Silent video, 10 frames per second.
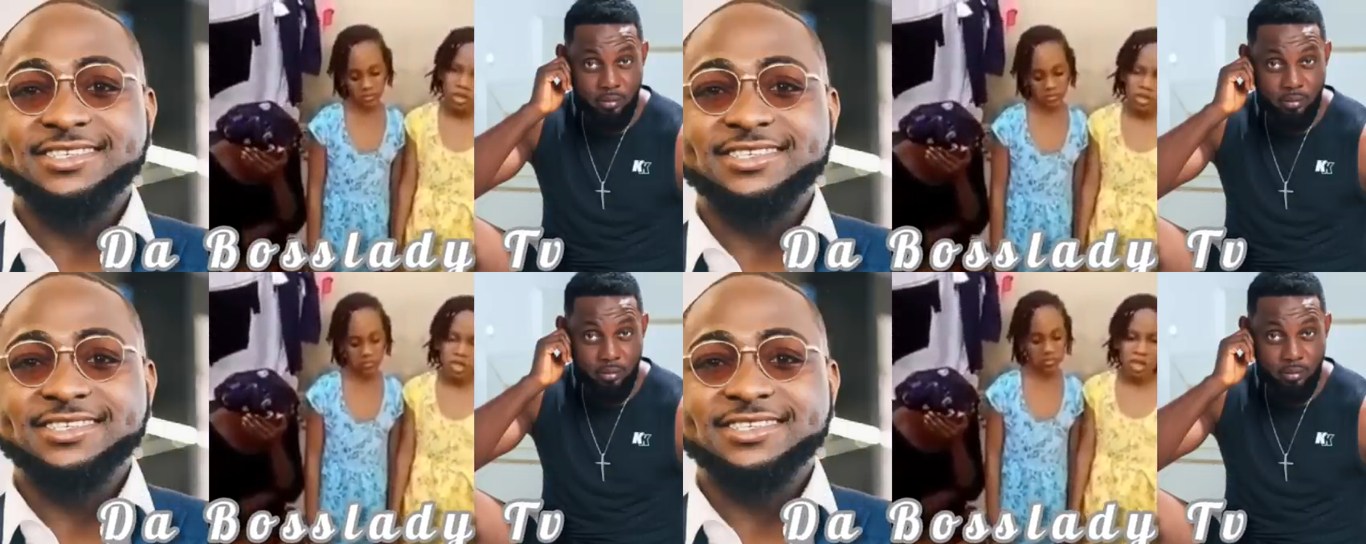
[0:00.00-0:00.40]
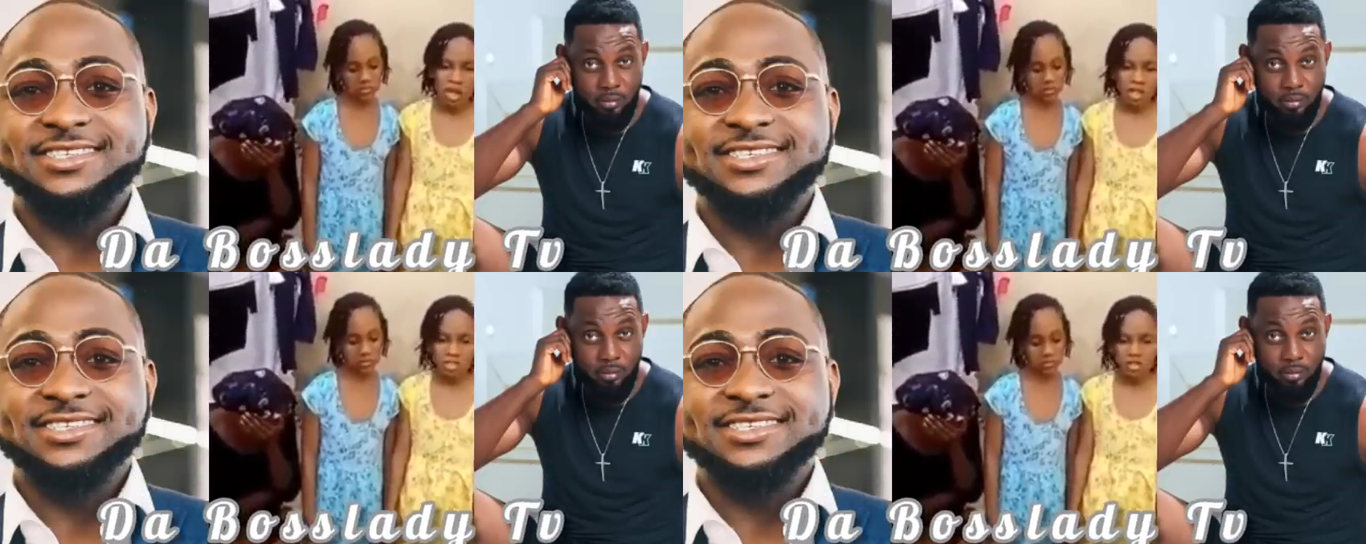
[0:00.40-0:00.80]
Speaker 1: The
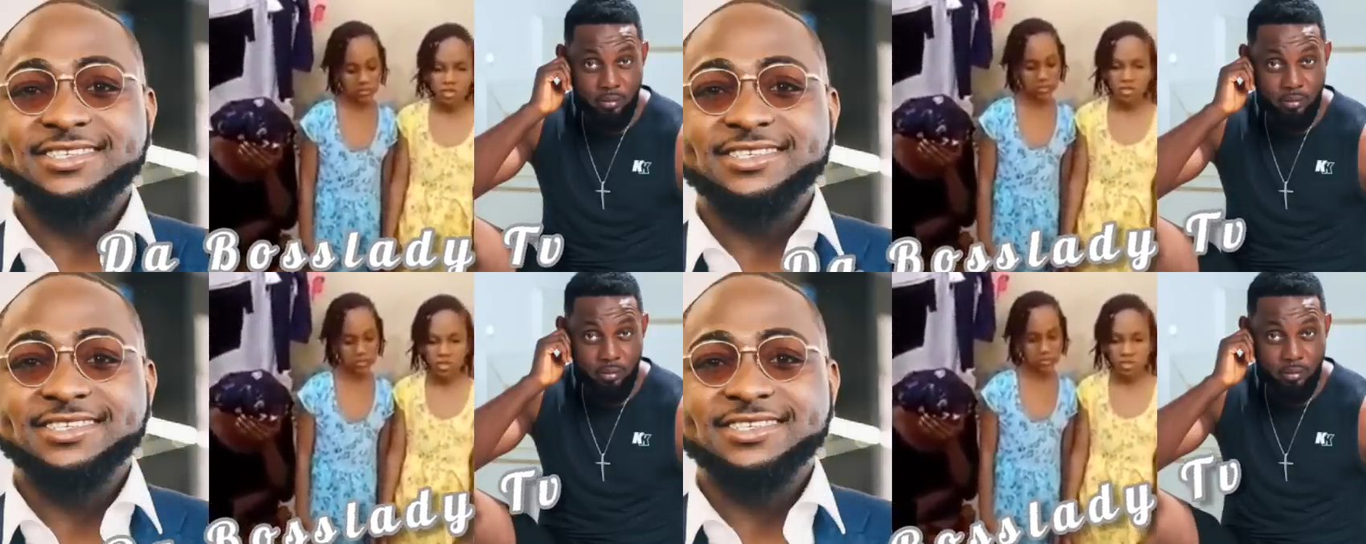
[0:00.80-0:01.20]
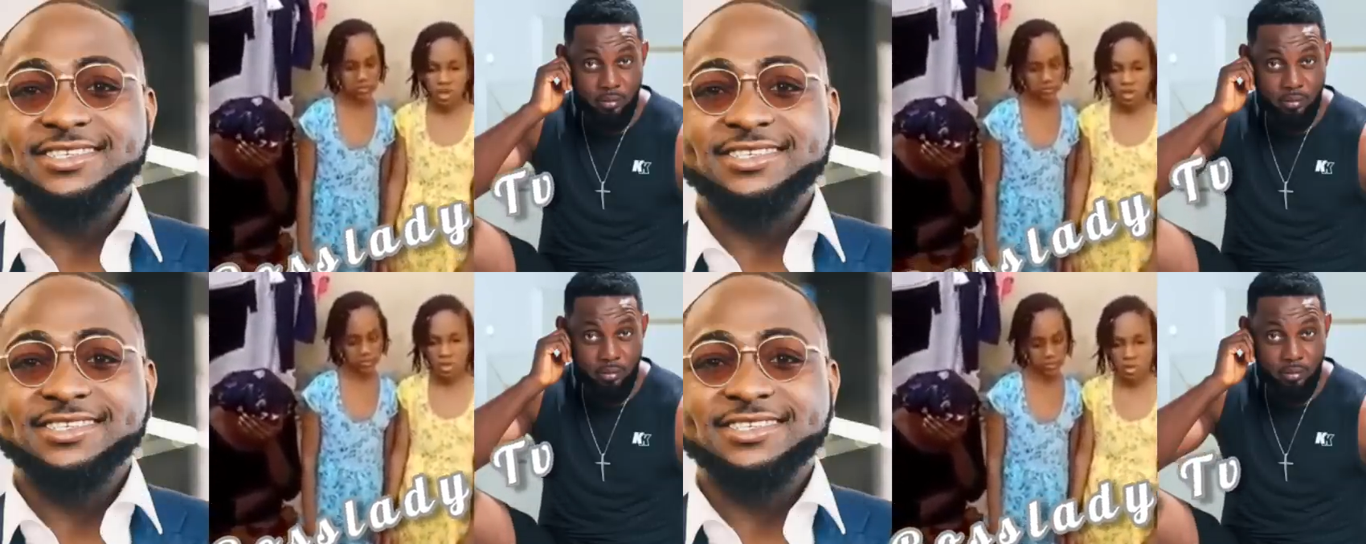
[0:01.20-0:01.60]
last school fees my
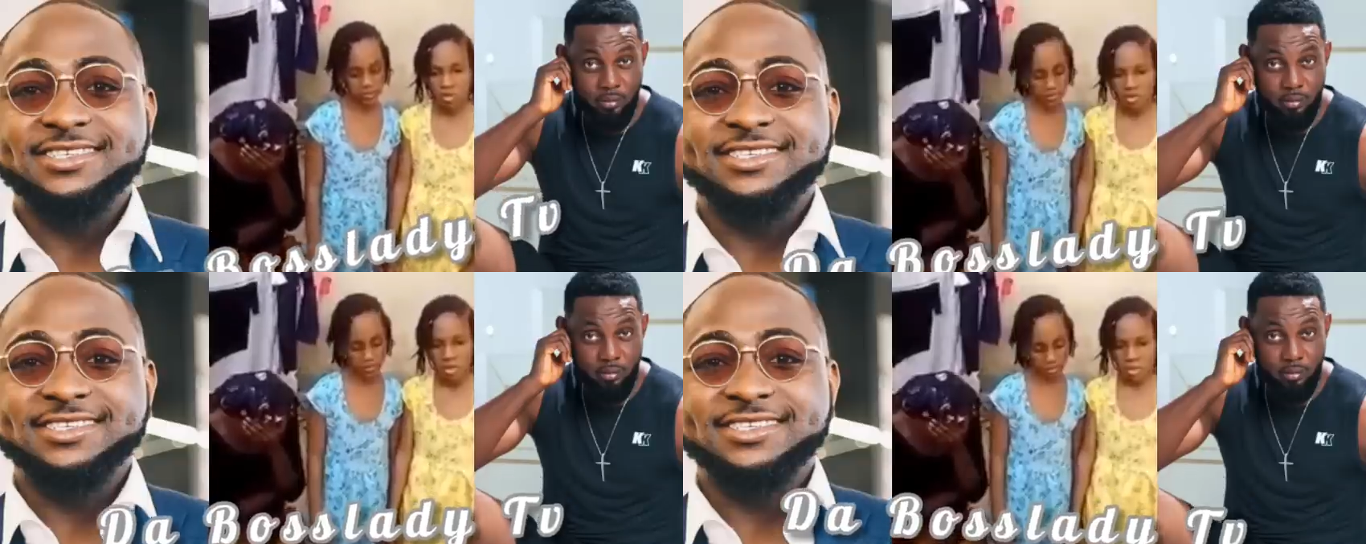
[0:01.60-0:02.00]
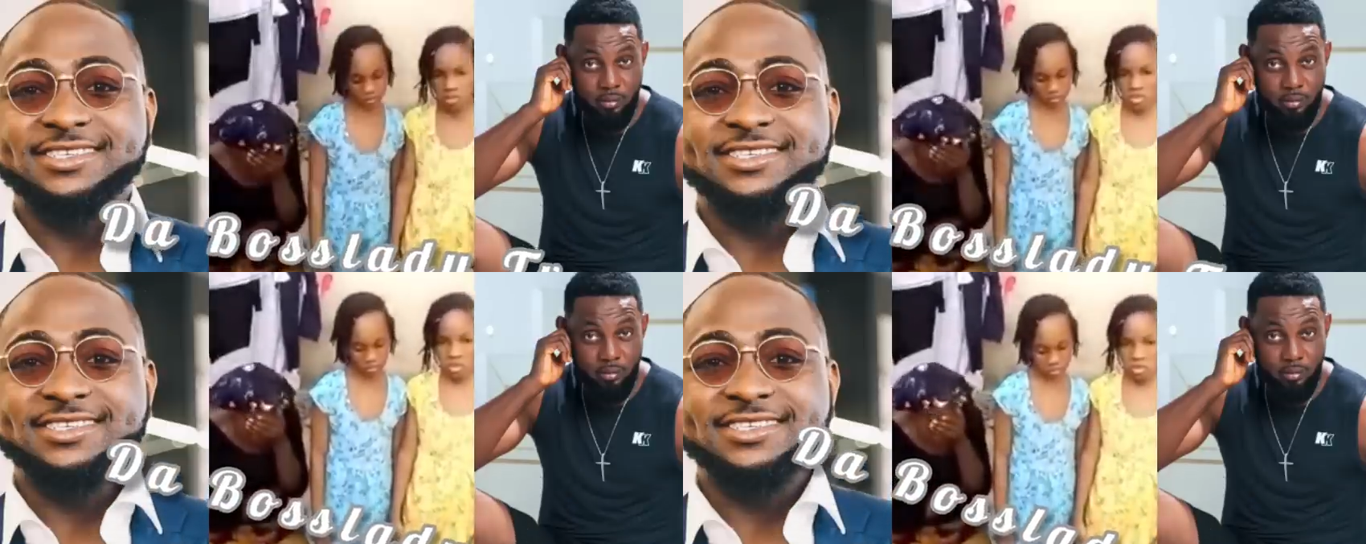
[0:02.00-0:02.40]
mom was able
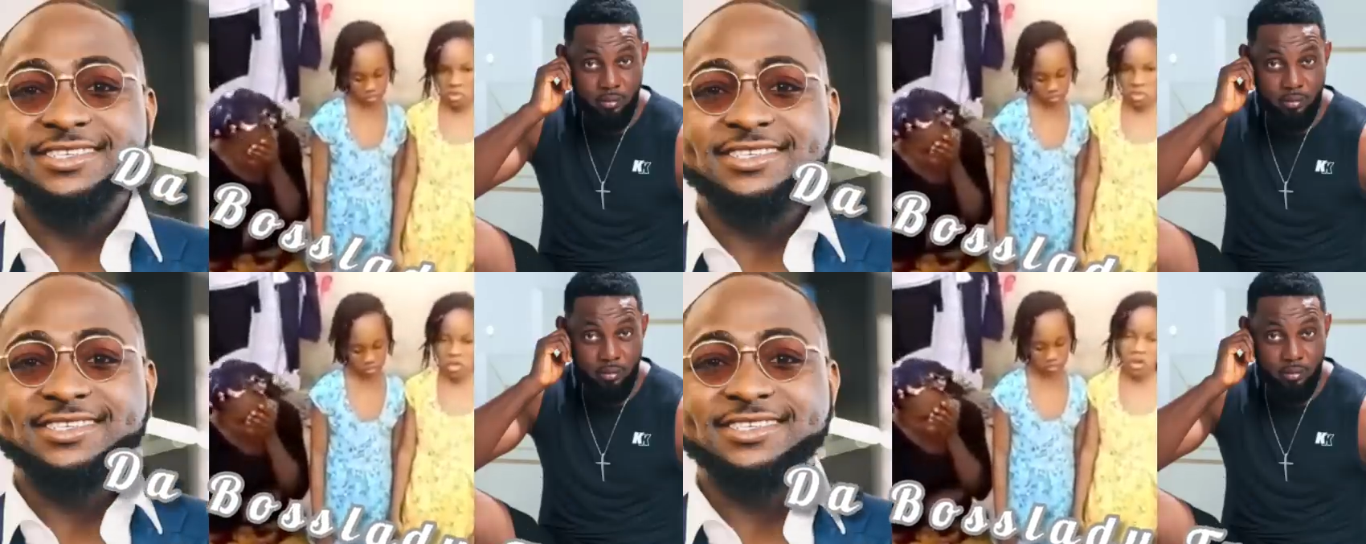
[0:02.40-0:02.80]
to pay